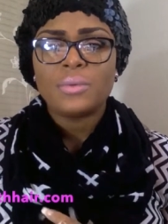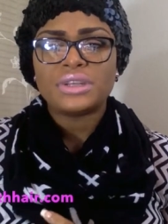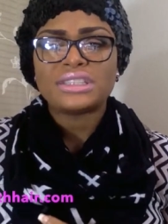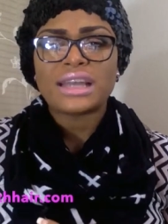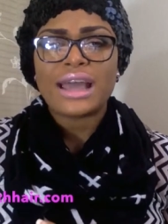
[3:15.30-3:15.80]

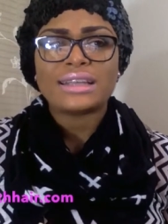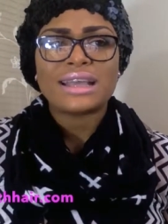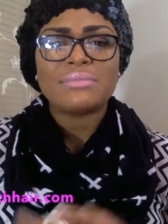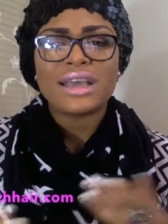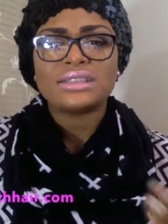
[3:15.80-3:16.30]
which, like,
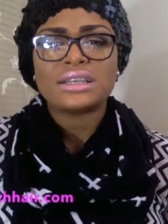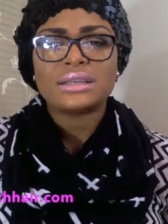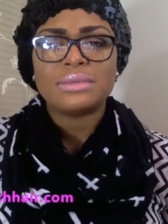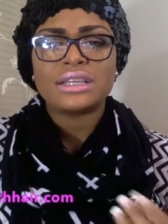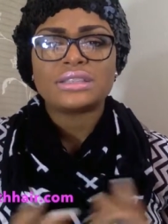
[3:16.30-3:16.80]
that
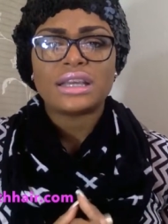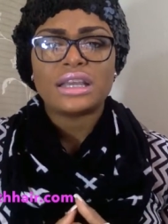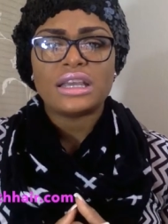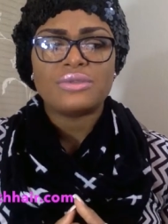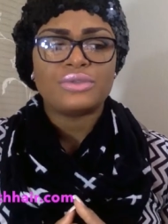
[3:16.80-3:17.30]
basically means
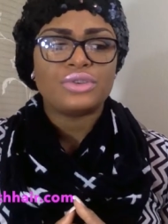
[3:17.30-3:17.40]
that if